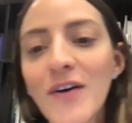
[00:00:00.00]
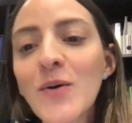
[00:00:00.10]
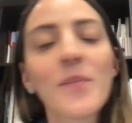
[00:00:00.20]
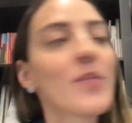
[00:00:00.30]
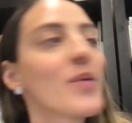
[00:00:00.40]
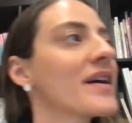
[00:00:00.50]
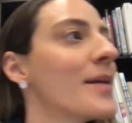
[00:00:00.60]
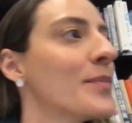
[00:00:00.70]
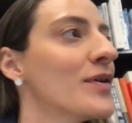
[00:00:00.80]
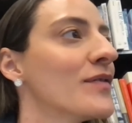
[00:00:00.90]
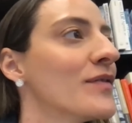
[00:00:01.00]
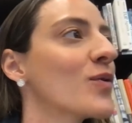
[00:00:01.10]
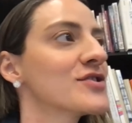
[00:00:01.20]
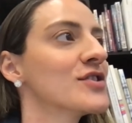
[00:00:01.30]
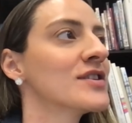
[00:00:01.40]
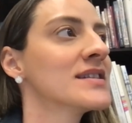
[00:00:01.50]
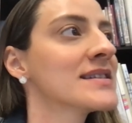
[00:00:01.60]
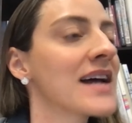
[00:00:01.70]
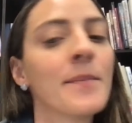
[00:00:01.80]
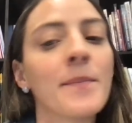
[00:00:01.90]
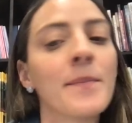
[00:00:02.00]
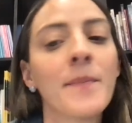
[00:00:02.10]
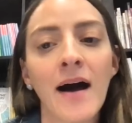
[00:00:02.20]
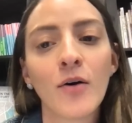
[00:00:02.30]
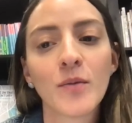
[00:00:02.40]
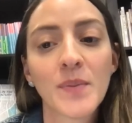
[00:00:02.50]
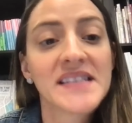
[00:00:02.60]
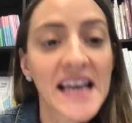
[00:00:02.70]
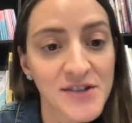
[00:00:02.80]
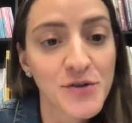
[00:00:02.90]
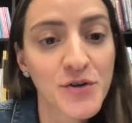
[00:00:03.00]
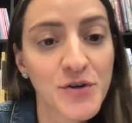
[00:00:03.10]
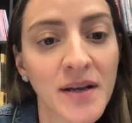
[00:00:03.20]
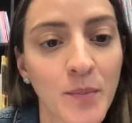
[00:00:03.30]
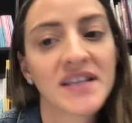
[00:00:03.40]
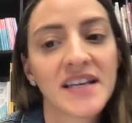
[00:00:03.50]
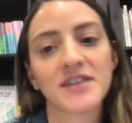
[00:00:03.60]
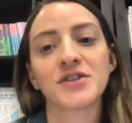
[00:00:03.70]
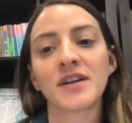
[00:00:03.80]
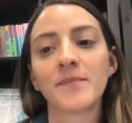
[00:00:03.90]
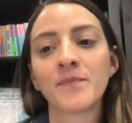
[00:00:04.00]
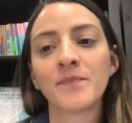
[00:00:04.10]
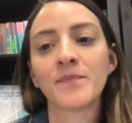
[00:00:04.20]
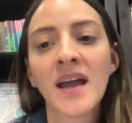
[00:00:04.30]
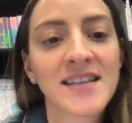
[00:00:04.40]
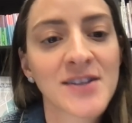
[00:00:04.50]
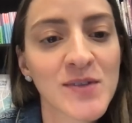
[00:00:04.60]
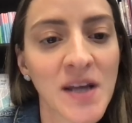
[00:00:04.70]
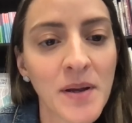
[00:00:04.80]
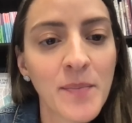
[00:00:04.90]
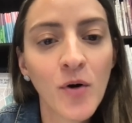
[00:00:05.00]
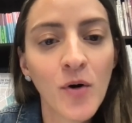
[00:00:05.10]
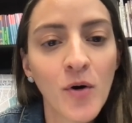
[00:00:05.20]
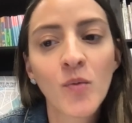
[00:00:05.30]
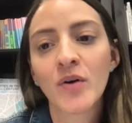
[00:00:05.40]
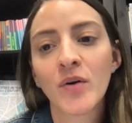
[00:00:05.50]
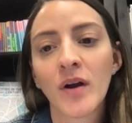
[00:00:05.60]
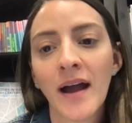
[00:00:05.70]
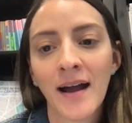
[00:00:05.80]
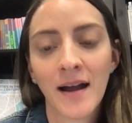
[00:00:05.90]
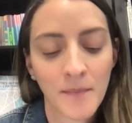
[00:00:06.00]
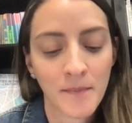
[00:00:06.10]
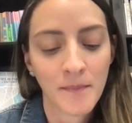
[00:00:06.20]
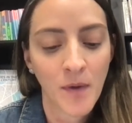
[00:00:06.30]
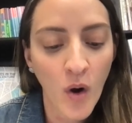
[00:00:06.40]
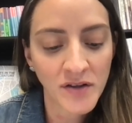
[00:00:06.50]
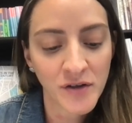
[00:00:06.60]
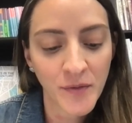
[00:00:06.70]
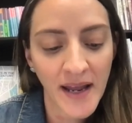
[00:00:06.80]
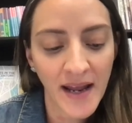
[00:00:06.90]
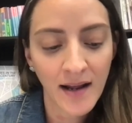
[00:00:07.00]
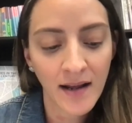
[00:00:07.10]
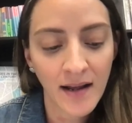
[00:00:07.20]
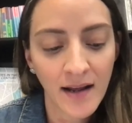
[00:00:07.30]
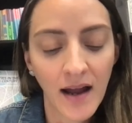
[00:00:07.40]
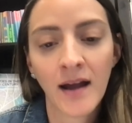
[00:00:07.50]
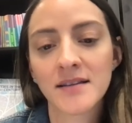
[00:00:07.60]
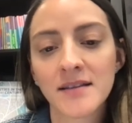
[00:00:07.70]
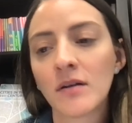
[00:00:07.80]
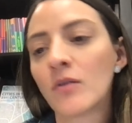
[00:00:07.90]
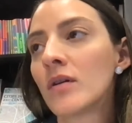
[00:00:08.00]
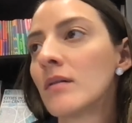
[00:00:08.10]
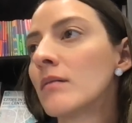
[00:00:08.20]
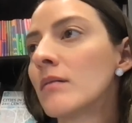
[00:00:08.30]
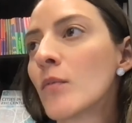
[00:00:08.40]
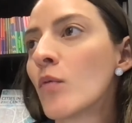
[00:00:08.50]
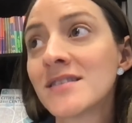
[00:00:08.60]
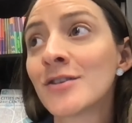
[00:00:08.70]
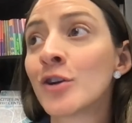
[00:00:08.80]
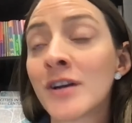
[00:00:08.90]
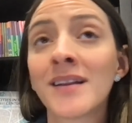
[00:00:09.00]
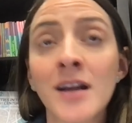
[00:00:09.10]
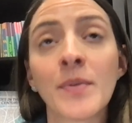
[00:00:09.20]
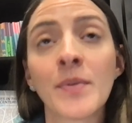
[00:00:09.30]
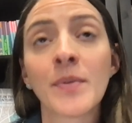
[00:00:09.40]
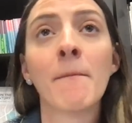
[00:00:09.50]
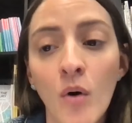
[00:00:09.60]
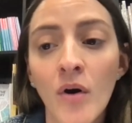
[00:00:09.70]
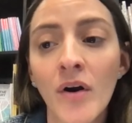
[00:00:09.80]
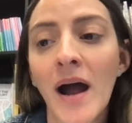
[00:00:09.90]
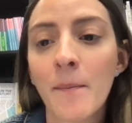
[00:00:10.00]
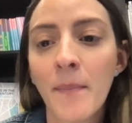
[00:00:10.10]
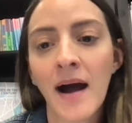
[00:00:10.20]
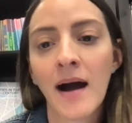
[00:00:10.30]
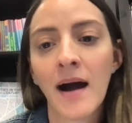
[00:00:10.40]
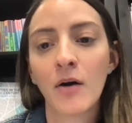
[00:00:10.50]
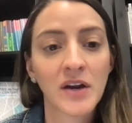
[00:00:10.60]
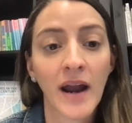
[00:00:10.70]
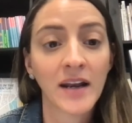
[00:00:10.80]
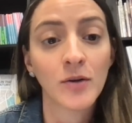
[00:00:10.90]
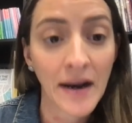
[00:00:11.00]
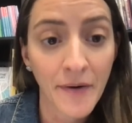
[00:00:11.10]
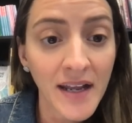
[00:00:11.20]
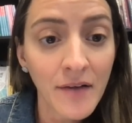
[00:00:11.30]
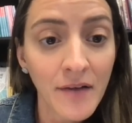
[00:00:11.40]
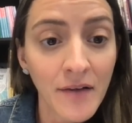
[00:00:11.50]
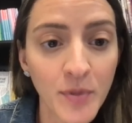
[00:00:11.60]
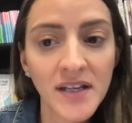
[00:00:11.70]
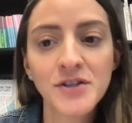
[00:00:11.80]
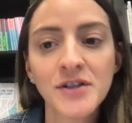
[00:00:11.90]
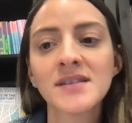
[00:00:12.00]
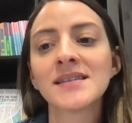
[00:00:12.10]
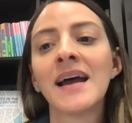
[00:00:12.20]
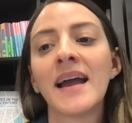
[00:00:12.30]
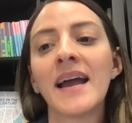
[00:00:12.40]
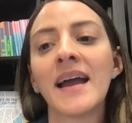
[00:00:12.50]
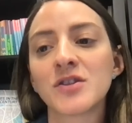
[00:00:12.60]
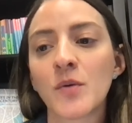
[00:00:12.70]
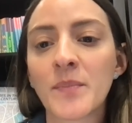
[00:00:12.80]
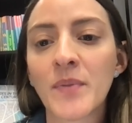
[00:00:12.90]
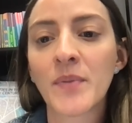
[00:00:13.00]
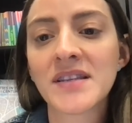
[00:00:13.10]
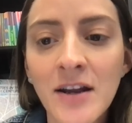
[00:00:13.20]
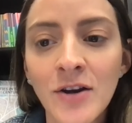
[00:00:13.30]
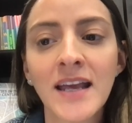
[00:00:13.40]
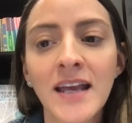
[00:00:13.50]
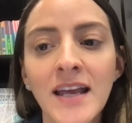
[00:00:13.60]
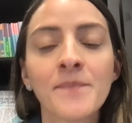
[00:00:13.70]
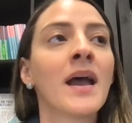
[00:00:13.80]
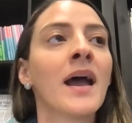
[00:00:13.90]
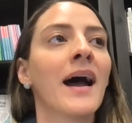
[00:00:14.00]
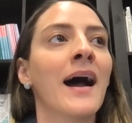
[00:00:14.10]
follow up with a couple of questions about pedestrian prediction. And so some people were wondering or wanting to learn a little bit more about the granularity of the predictions. So in particularly,